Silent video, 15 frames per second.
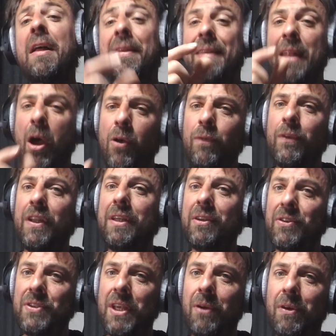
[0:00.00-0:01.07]
then hopefully you're
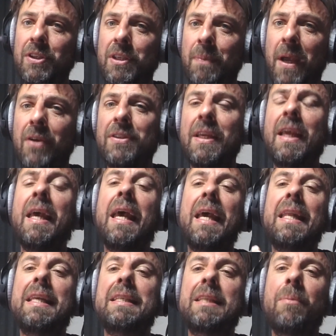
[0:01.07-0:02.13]
serious about it
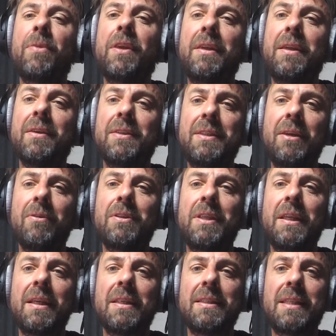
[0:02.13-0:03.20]
and it's something you're
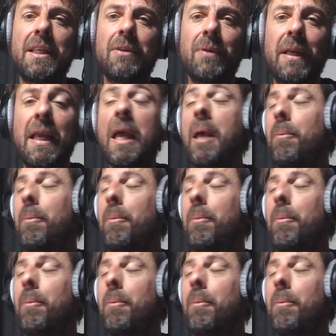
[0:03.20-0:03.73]
seriously considering.